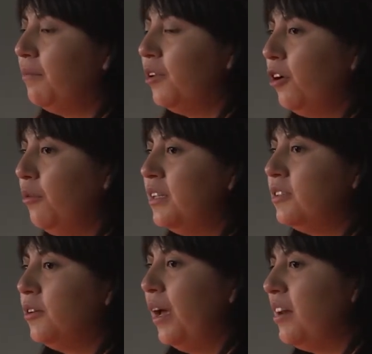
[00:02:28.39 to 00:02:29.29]
go
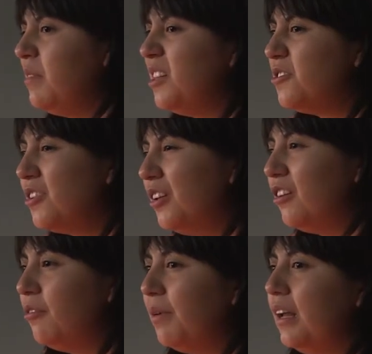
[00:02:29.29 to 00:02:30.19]
into animation a
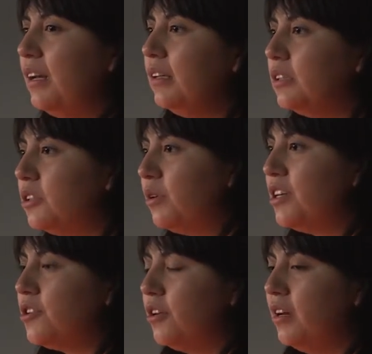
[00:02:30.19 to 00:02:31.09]
little bit and
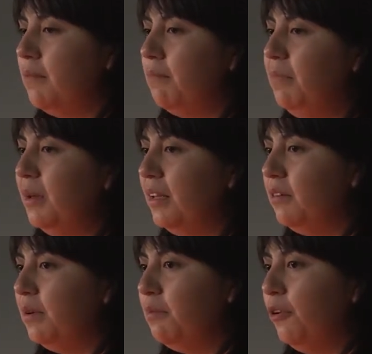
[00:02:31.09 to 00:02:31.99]
illustration and be a
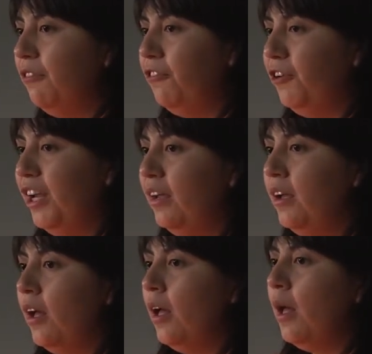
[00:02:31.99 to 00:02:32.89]
little bit more free.
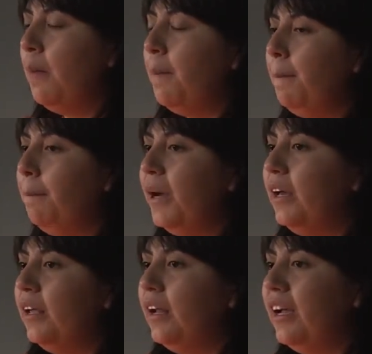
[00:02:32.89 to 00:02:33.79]

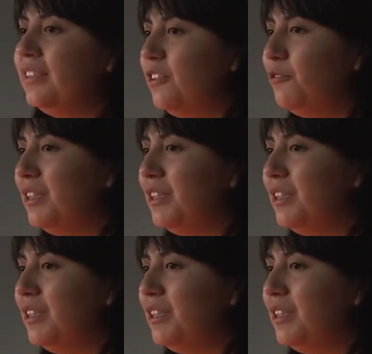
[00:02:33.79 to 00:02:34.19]
But I still